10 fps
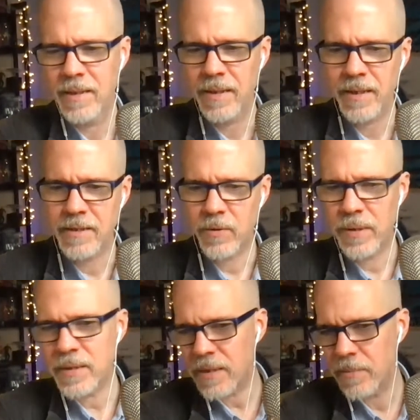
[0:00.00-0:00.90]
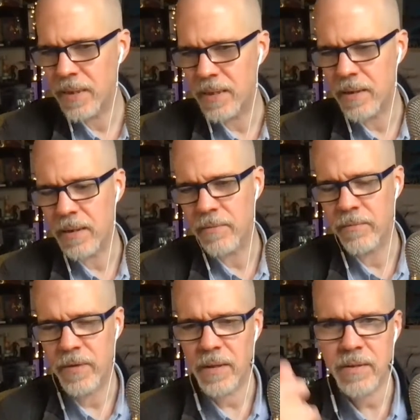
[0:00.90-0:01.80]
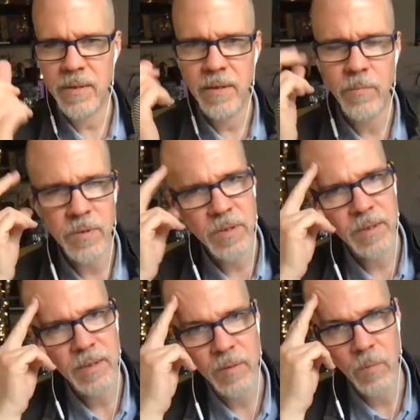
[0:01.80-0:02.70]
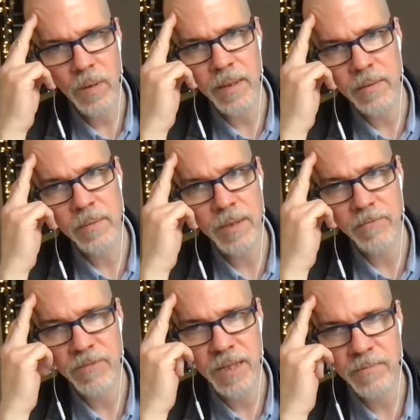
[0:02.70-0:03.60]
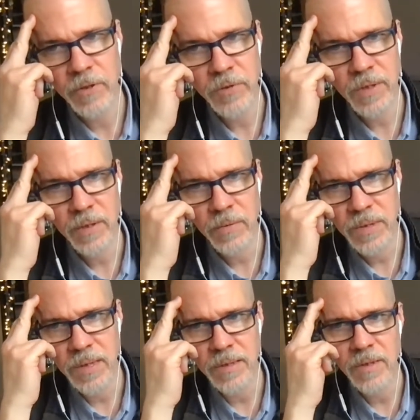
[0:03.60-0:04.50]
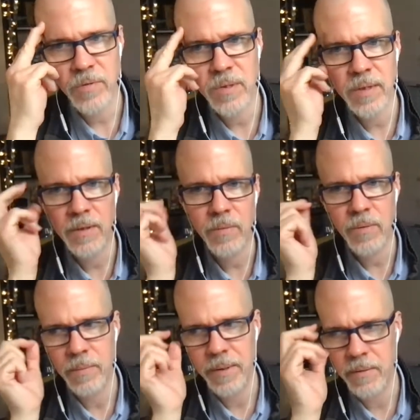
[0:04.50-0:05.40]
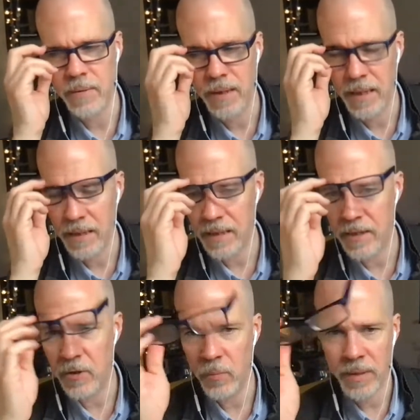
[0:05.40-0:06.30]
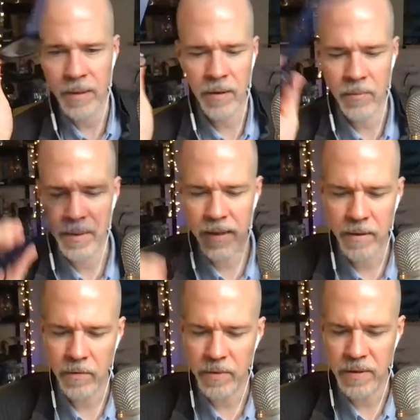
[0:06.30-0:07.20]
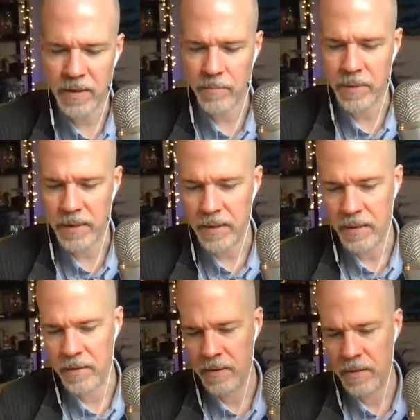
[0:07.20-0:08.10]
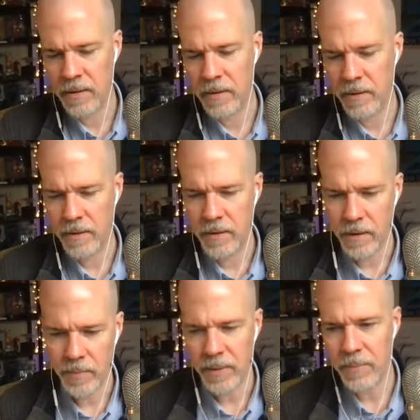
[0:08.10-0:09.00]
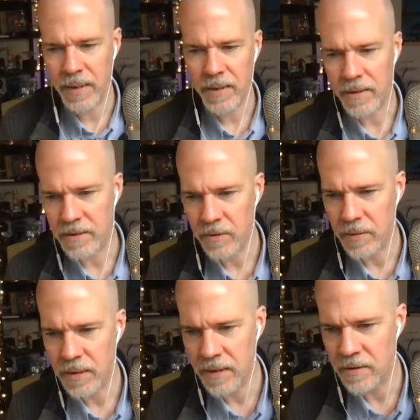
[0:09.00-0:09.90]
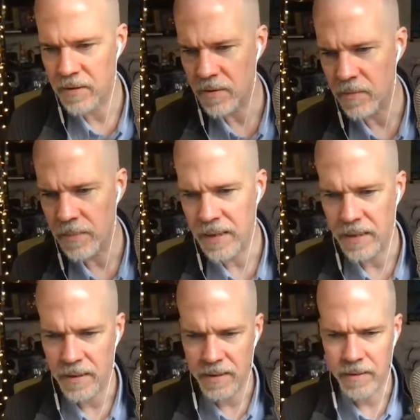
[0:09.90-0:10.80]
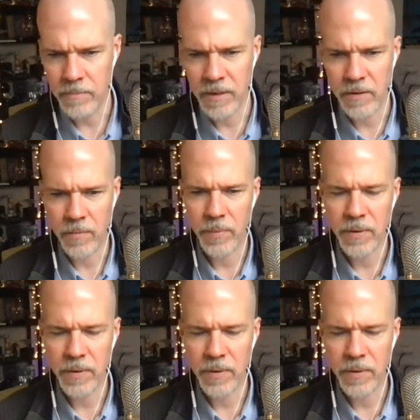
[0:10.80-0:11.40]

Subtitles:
It's crazy to me. Foxconn was talking, what, like 5 years ago, 6 years ago, about getting the human element out of assembly, about making it so that they could just all be, put